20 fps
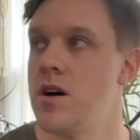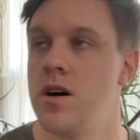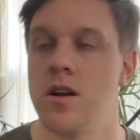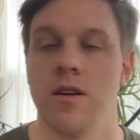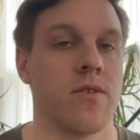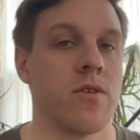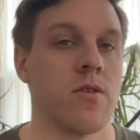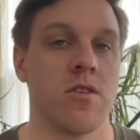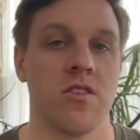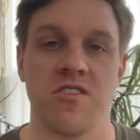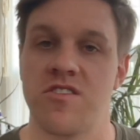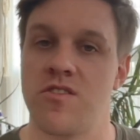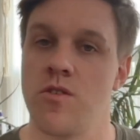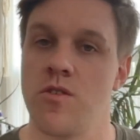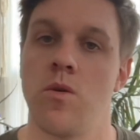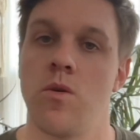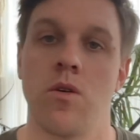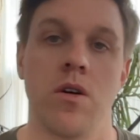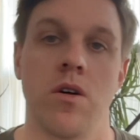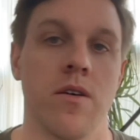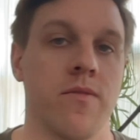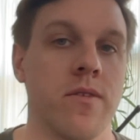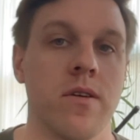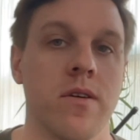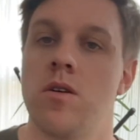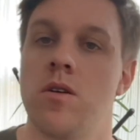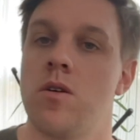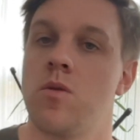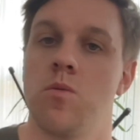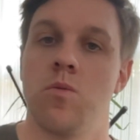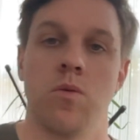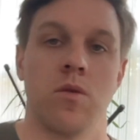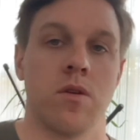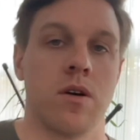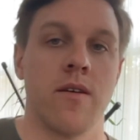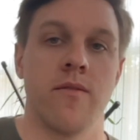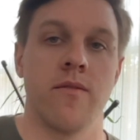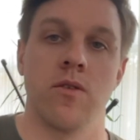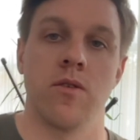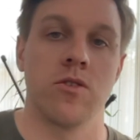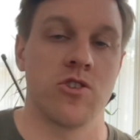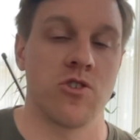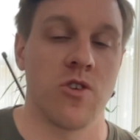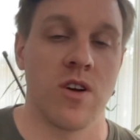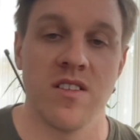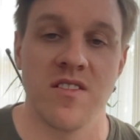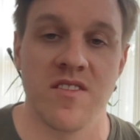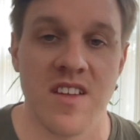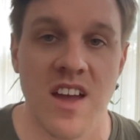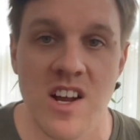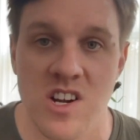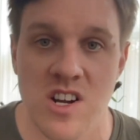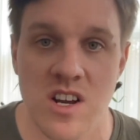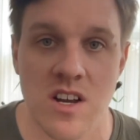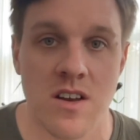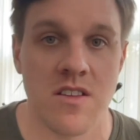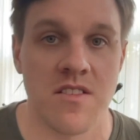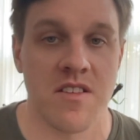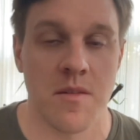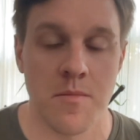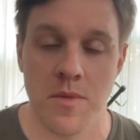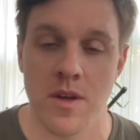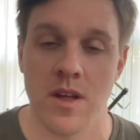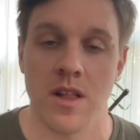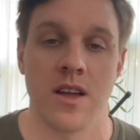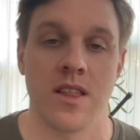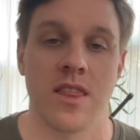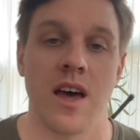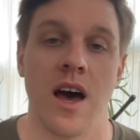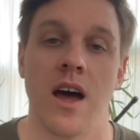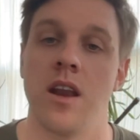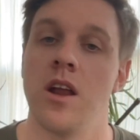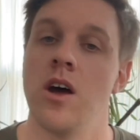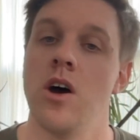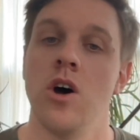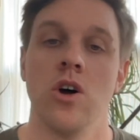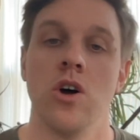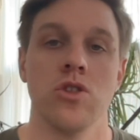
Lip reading: if you're in a store, if you're wherever, train station, something like that.